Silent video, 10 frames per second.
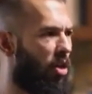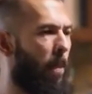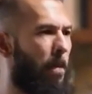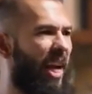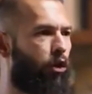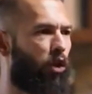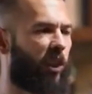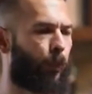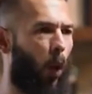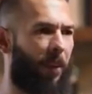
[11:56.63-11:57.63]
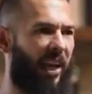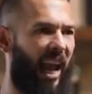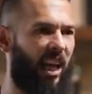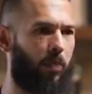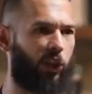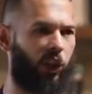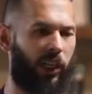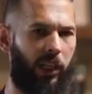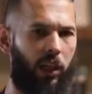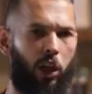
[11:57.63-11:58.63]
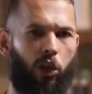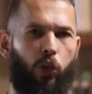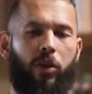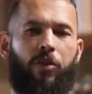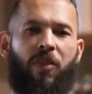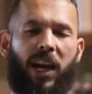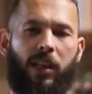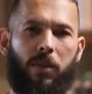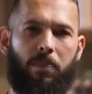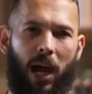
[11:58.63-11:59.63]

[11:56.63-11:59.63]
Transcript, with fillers: the Matrix propaganda machine to infect the